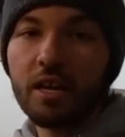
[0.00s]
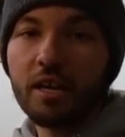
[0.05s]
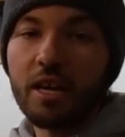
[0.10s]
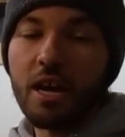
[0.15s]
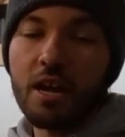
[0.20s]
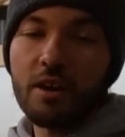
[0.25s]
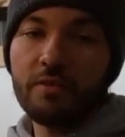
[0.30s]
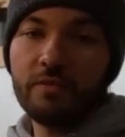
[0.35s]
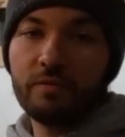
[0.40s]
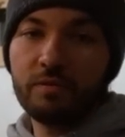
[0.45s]

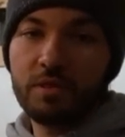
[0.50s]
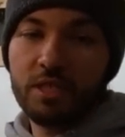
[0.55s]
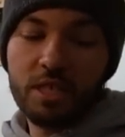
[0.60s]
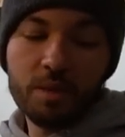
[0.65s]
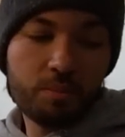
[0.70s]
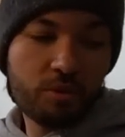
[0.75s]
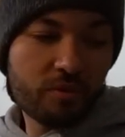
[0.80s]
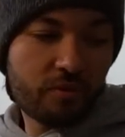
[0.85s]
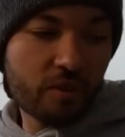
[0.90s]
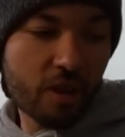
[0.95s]
kind of
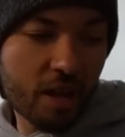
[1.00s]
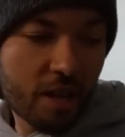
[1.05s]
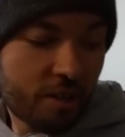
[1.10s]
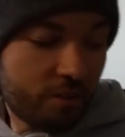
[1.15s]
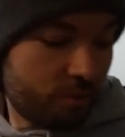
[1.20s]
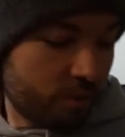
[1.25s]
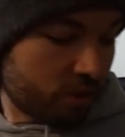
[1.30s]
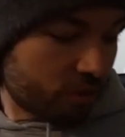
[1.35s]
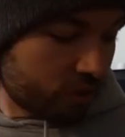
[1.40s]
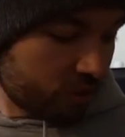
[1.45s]

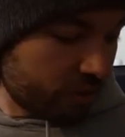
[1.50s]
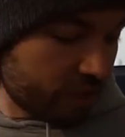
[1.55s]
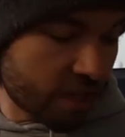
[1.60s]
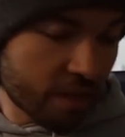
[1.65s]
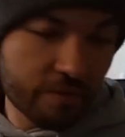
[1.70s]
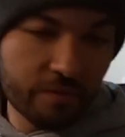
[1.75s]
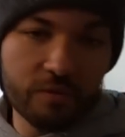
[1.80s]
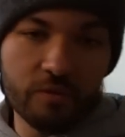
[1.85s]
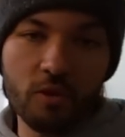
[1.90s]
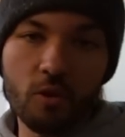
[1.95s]
simplified. We don't really
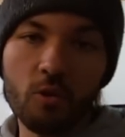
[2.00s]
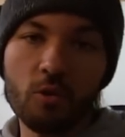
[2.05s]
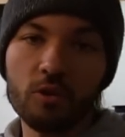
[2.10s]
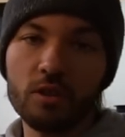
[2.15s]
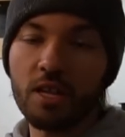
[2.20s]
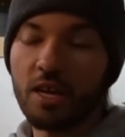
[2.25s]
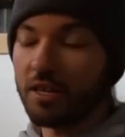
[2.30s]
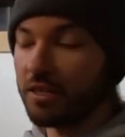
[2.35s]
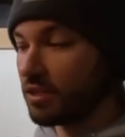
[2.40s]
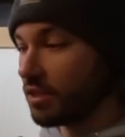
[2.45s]
have a whole
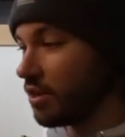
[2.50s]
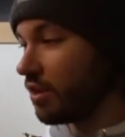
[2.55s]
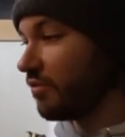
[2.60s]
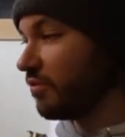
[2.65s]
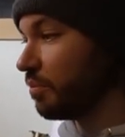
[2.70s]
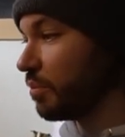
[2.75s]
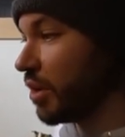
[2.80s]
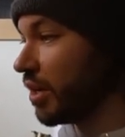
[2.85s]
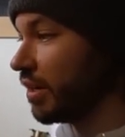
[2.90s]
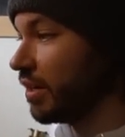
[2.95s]
lot of
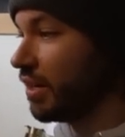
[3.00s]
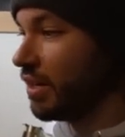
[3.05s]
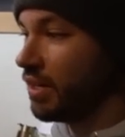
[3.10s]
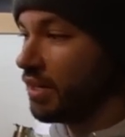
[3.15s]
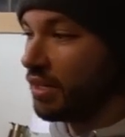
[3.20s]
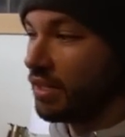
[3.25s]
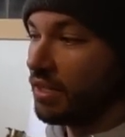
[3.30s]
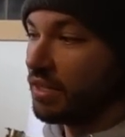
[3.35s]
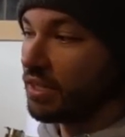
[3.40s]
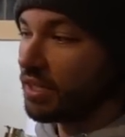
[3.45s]
stuff, but
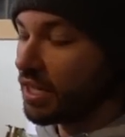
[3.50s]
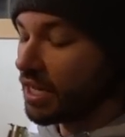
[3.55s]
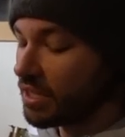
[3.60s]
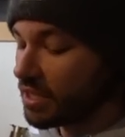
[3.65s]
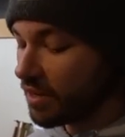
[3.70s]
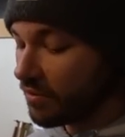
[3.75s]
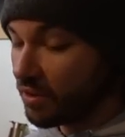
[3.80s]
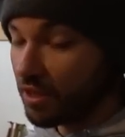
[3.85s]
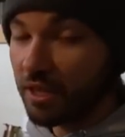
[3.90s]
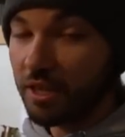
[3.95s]

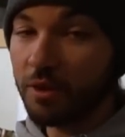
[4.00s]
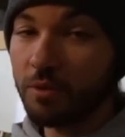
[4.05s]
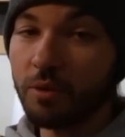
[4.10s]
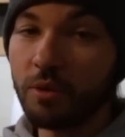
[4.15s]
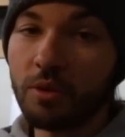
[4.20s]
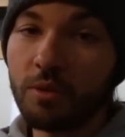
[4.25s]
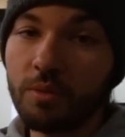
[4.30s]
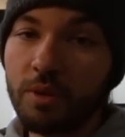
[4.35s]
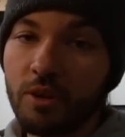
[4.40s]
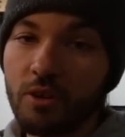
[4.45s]
that's everything that
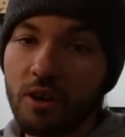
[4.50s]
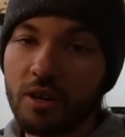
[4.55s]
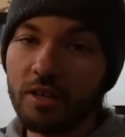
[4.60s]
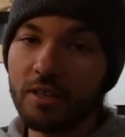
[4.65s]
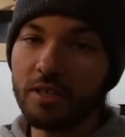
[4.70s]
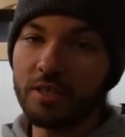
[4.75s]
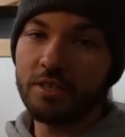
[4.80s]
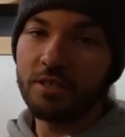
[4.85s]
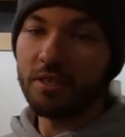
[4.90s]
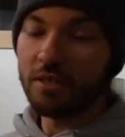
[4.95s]
we're going to be
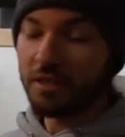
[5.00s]
running this